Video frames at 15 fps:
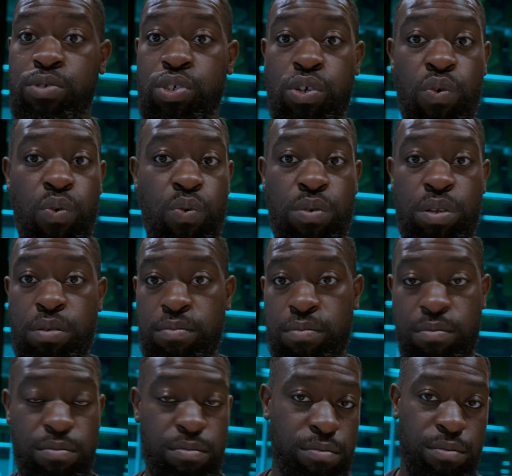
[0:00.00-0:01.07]
So
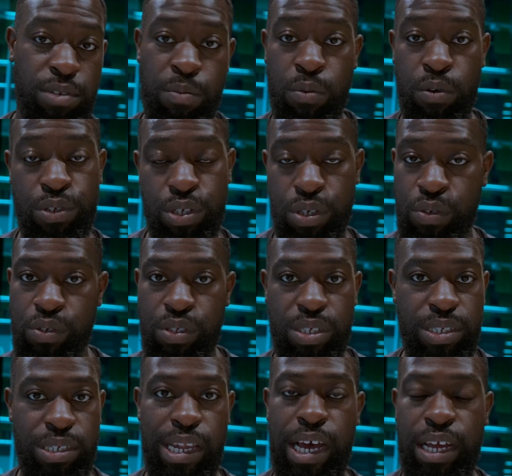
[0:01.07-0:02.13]
the most used
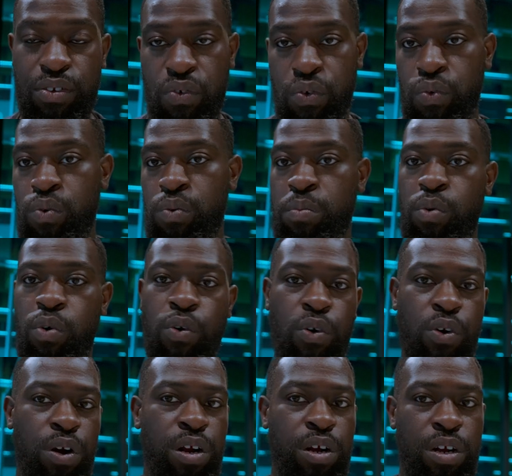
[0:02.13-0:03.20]
is Lightroom
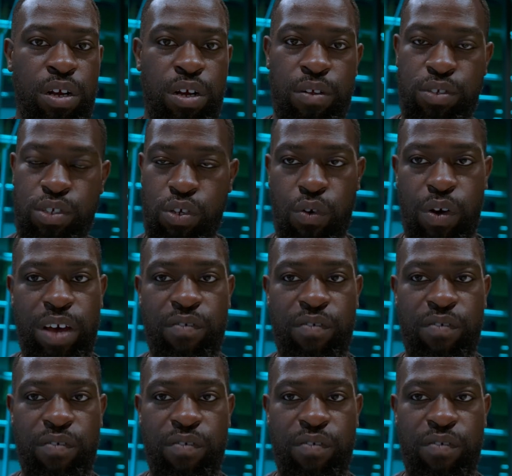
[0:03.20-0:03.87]
or so